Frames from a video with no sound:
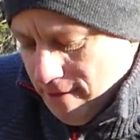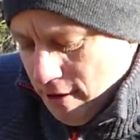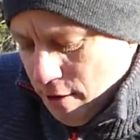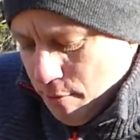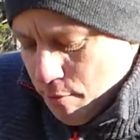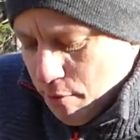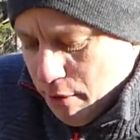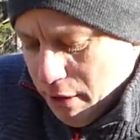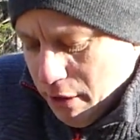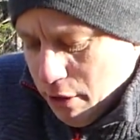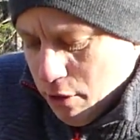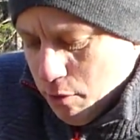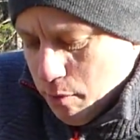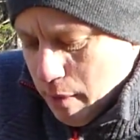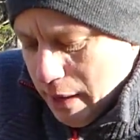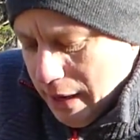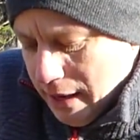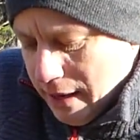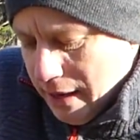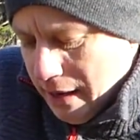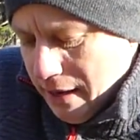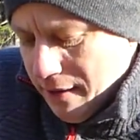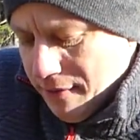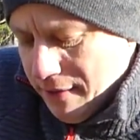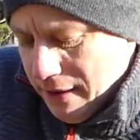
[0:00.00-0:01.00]
Probably a good way to
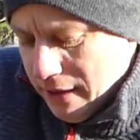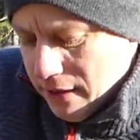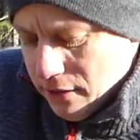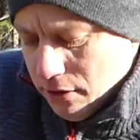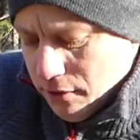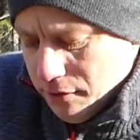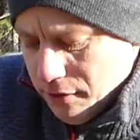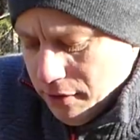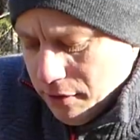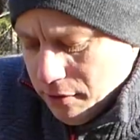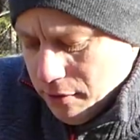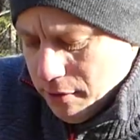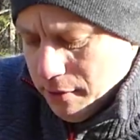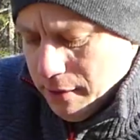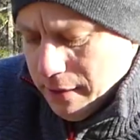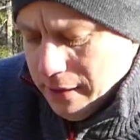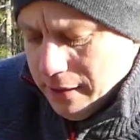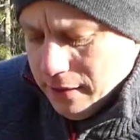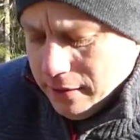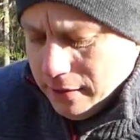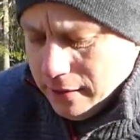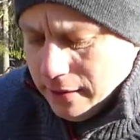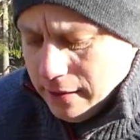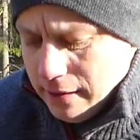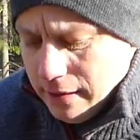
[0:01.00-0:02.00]
cut your fingers off this, doing this.